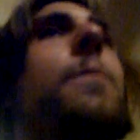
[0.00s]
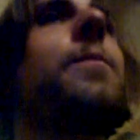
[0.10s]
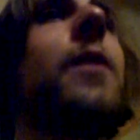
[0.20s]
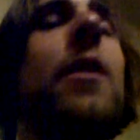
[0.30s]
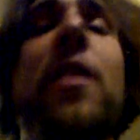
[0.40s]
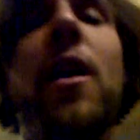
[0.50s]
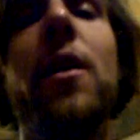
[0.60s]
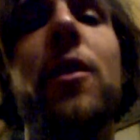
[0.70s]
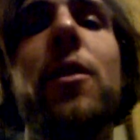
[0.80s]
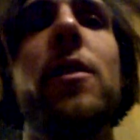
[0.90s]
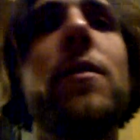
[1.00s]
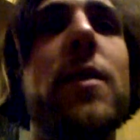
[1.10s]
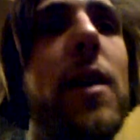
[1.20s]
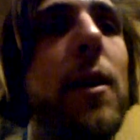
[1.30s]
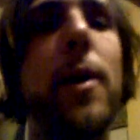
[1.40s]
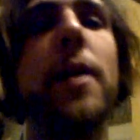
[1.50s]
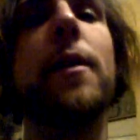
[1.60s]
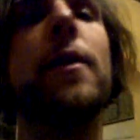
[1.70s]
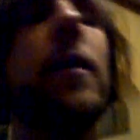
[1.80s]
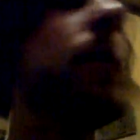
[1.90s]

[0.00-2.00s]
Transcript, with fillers: Thoth couldn't have said it better.